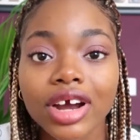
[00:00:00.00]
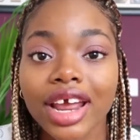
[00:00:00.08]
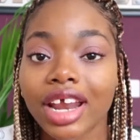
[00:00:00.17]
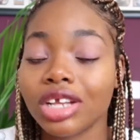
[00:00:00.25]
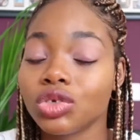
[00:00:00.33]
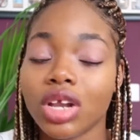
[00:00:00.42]

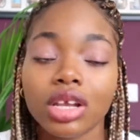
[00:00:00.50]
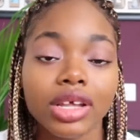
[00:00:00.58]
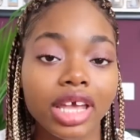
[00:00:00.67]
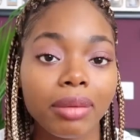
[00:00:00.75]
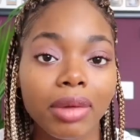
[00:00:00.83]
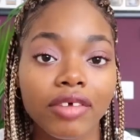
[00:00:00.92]
and I do not
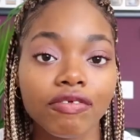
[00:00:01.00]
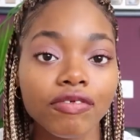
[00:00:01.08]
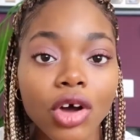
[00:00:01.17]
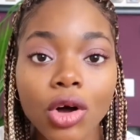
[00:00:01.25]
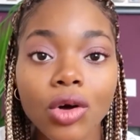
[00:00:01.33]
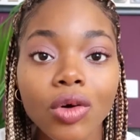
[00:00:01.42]
look at my
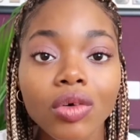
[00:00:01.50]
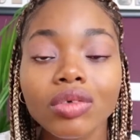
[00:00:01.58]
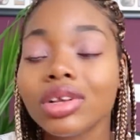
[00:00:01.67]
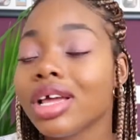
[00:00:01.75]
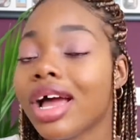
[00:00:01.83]
phone.